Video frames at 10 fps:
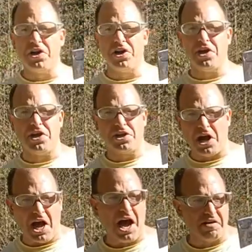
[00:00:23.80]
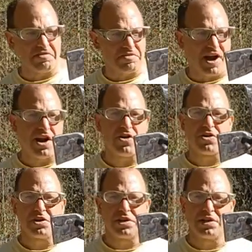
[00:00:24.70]
in a hot
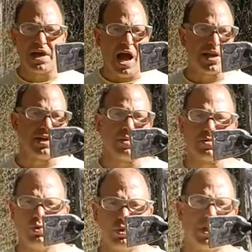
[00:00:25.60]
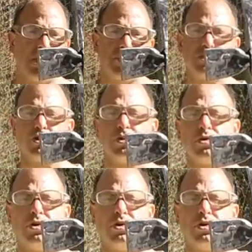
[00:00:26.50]
fire, got it up to a temperature